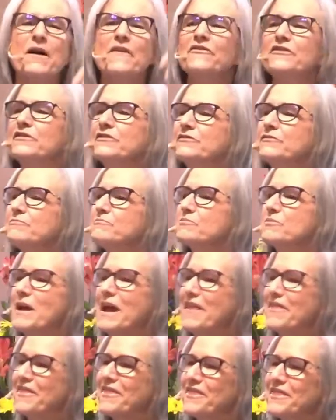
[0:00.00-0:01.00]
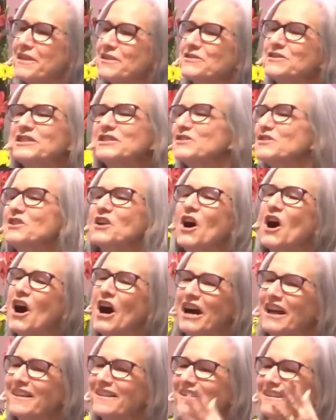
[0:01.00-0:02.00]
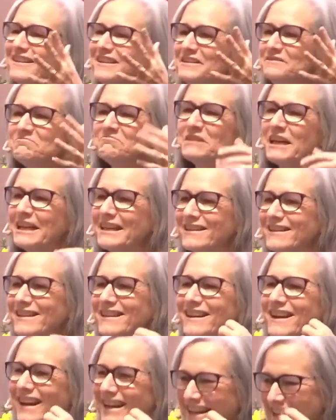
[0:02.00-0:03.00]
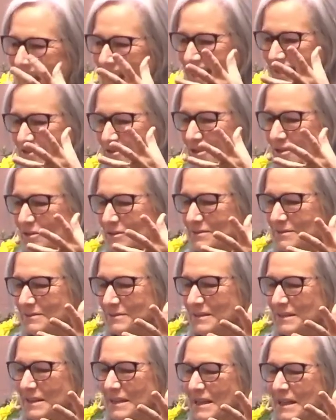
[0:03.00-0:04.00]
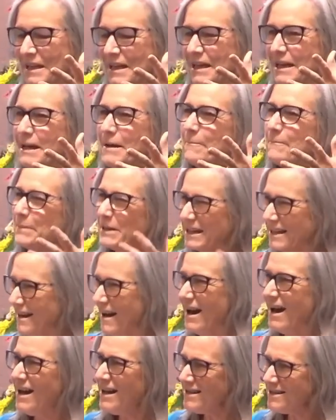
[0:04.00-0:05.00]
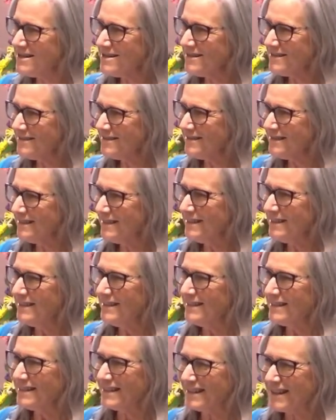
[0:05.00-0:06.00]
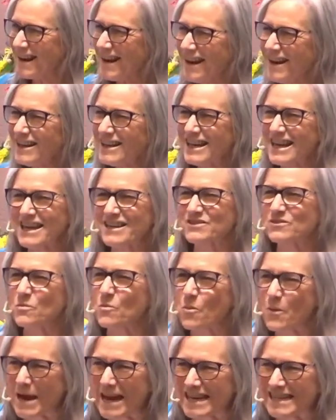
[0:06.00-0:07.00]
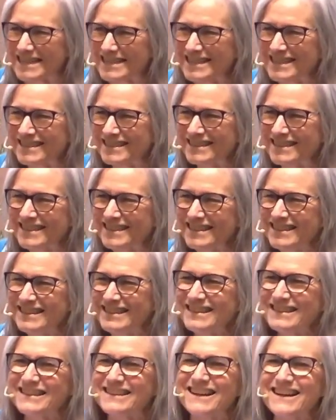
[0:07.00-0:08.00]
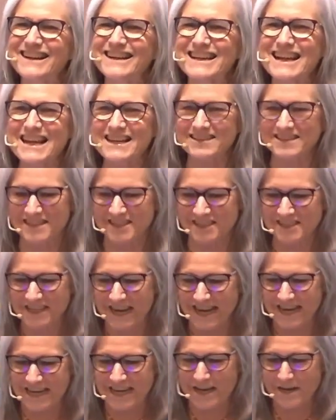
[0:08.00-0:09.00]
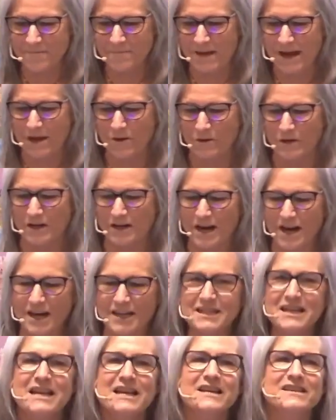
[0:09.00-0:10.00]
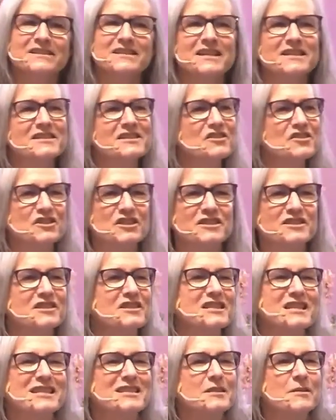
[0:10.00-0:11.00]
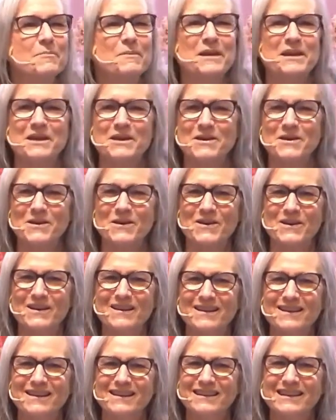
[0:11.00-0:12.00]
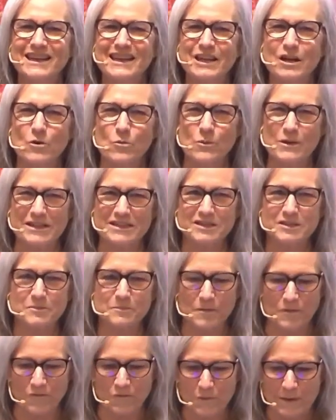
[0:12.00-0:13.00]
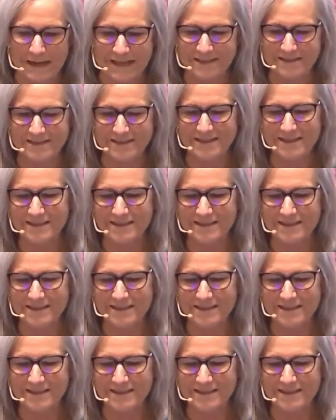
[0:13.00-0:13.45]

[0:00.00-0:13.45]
of breath, they're just gone, like a candle. But God has weight. God has staying power. God doesn't just disappear like a wisp of wind.